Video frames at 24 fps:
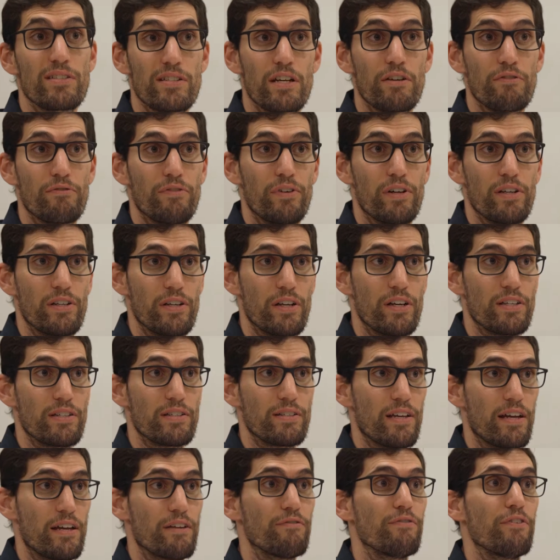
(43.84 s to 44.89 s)
estate fund does
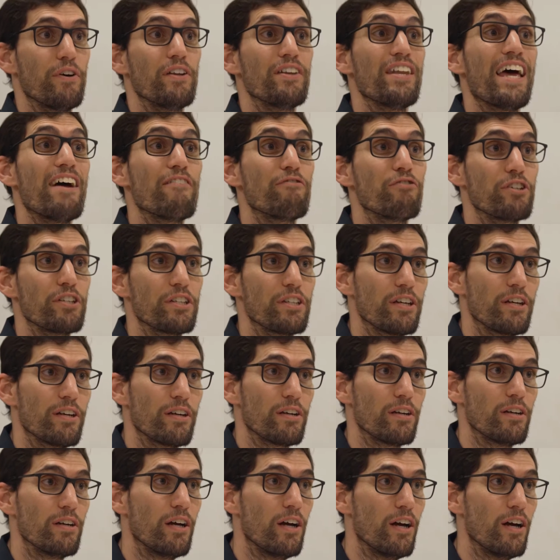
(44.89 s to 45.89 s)
a fund every year.